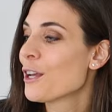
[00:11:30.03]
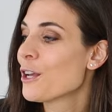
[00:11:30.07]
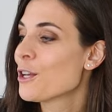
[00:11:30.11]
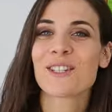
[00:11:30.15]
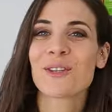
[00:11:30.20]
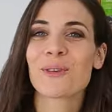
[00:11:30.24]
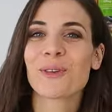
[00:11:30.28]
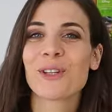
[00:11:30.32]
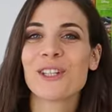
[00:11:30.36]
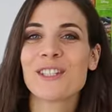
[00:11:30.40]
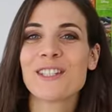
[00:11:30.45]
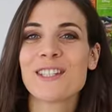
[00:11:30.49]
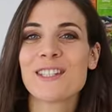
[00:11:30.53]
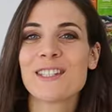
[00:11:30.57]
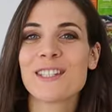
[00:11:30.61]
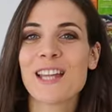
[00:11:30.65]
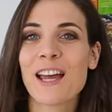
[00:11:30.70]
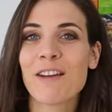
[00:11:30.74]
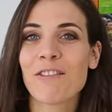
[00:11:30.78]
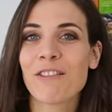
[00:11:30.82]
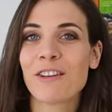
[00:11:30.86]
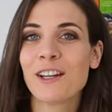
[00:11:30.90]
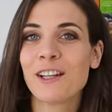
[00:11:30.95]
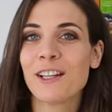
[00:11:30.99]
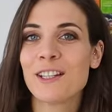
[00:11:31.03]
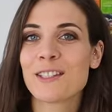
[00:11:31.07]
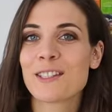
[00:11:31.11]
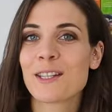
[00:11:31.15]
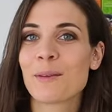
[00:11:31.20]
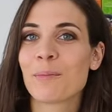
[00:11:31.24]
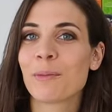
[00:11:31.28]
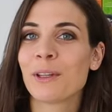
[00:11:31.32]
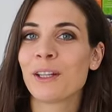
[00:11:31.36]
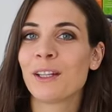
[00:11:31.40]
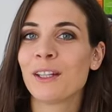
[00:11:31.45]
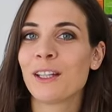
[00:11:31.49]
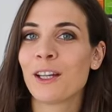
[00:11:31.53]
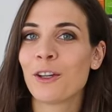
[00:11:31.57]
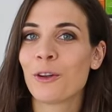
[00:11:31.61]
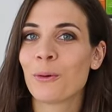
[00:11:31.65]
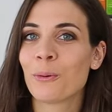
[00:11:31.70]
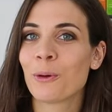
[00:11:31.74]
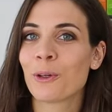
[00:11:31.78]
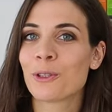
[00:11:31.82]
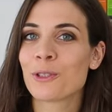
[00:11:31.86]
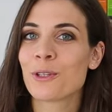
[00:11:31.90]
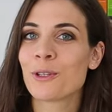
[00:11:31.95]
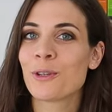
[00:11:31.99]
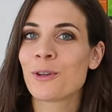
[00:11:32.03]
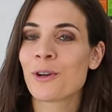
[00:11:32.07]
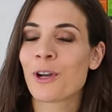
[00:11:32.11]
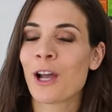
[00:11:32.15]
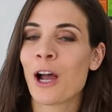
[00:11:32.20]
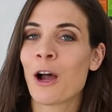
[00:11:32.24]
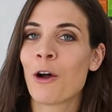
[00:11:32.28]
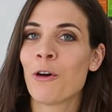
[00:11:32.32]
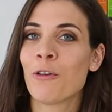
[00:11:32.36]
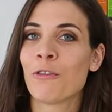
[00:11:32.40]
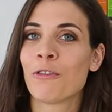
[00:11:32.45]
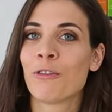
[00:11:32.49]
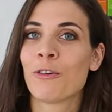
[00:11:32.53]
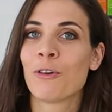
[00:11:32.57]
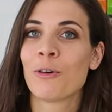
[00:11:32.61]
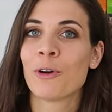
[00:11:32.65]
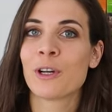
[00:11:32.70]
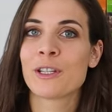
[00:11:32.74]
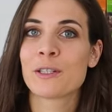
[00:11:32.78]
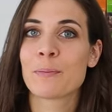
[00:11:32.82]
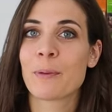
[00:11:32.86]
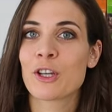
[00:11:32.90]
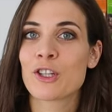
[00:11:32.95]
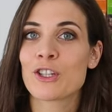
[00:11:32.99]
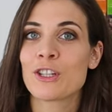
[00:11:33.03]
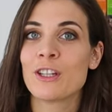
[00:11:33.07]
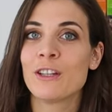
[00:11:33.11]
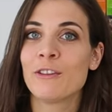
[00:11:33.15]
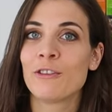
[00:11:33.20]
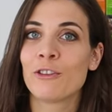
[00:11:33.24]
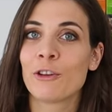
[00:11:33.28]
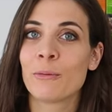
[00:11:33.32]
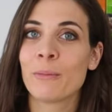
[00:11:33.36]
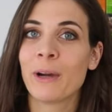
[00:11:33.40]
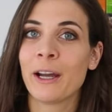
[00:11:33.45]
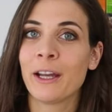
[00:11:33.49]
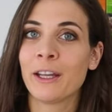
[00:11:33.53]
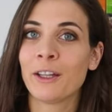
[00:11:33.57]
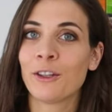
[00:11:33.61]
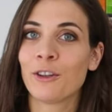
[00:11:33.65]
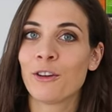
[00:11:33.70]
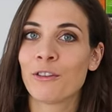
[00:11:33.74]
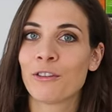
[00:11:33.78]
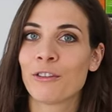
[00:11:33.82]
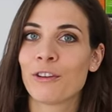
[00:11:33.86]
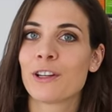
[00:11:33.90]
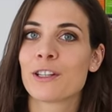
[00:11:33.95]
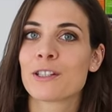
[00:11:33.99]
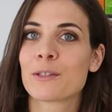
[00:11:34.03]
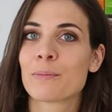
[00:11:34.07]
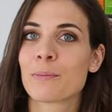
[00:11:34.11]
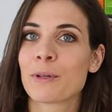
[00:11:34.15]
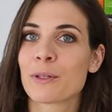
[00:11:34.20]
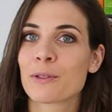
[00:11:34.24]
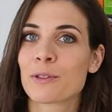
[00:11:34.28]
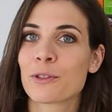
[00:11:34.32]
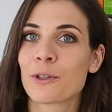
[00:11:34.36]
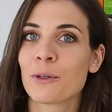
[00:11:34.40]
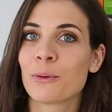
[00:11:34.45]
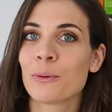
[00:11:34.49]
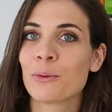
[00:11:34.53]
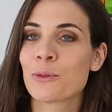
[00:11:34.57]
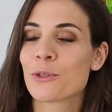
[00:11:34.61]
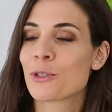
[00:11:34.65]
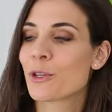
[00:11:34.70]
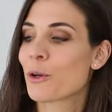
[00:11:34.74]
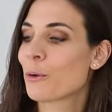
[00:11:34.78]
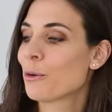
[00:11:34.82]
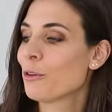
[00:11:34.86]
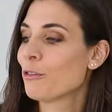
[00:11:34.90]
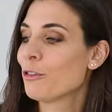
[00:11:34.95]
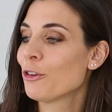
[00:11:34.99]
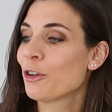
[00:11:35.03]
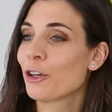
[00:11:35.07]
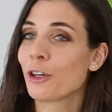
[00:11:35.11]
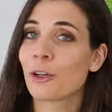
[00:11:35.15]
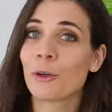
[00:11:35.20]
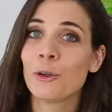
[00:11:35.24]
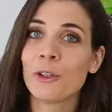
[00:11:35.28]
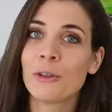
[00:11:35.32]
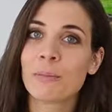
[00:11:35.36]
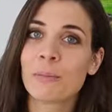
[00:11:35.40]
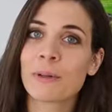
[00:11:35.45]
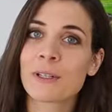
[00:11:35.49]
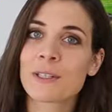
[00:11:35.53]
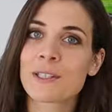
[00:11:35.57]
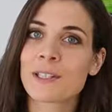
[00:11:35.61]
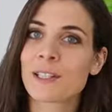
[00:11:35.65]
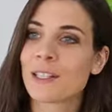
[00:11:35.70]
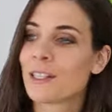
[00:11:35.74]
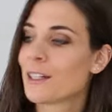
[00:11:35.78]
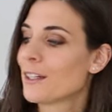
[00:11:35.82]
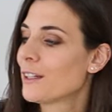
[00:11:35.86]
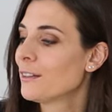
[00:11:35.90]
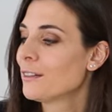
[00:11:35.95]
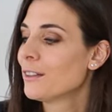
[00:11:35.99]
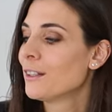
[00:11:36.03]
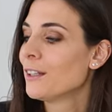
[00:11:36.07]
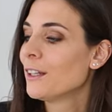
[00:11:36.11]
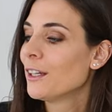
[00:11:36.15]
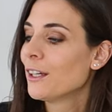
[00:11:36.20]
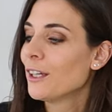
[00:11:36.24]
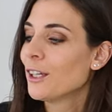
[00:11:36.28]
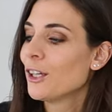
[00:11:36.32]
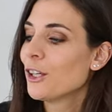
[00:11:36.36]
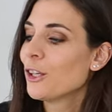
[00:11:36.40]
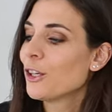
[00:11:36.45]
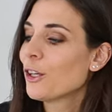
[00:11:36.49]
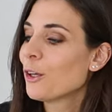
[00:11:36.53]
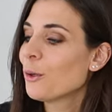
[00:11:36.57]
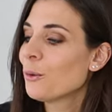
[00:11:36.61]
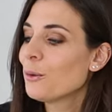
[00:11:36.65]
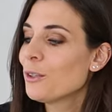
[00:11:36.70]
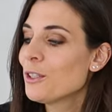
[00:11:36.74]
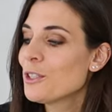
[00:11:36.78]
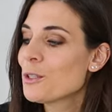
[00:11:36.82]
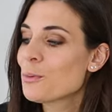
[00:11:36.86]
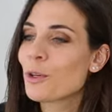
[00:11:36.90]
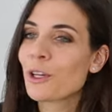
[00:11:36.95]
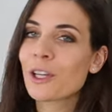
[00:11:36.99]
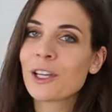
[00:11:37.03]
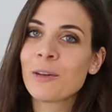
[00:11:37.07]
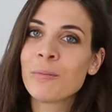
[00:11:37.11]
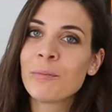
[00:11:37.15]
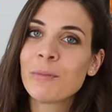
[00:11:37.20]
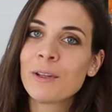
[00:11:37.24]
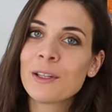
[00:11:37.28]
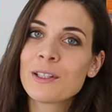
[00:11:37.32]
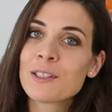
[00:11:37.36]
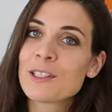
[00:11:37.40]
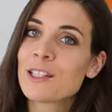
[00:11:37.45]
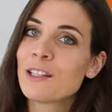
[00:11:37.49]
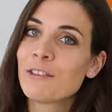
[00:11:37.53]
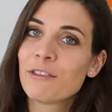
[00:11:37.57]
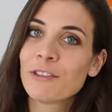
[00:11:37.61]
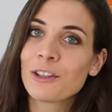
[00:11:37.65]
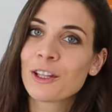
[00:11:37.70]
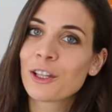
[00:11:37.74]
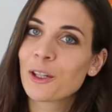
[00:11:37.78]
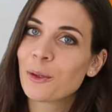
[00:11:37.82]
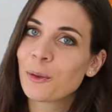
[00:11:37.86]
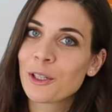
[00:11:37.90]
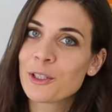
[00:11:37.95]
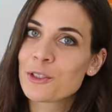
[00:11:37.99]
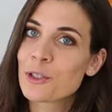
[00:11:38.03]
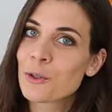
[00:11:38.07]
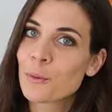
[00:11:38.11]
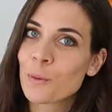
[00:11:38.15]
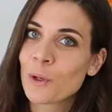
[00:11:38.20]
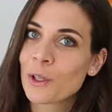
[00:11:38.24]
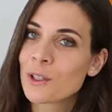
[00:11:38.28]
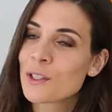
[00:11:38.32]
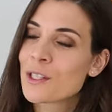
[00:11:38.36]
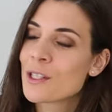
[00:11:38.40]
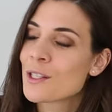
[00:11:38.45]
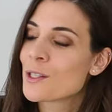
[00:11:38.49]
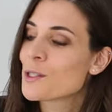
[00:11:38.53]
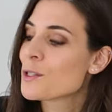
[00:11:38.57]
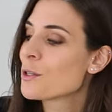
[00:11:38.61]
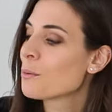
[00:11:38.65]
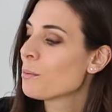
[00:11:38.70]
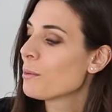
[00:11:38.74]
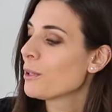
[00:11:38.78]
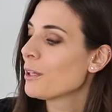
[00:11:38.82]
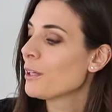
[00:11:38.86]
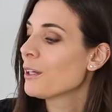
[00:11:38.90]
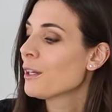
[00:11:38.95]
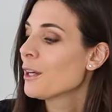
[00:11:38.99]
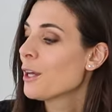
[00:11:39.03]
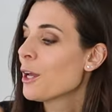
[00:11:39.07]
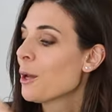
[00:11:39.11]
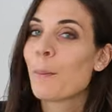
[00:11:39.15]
So this is definitely something that you want to look out for, especially if you're buying your first puzzle. So if you're a good puzzler, you know, this one can be as difficult as you want it to be.